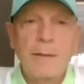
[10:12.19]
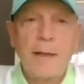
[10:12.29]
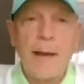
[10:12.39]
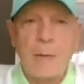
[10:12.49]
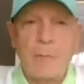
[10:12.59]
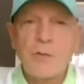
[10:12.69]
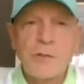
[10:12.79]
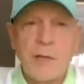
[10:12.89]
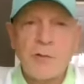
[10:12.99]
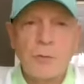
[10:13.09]
the animal
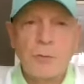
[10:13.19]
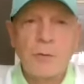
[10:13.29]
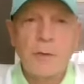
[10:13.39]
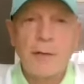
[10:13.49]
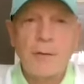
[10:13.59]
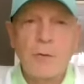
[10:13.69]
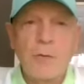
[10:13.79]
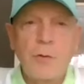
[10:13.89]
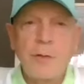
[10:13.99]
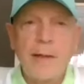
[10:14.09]
section looked like. You
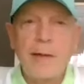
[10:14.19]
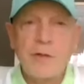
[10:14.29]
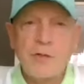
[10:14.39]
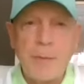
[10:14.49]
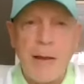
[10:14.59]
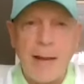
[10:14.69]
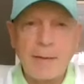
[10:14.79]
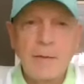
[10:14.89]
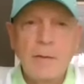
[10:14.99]
couldn't get a spot.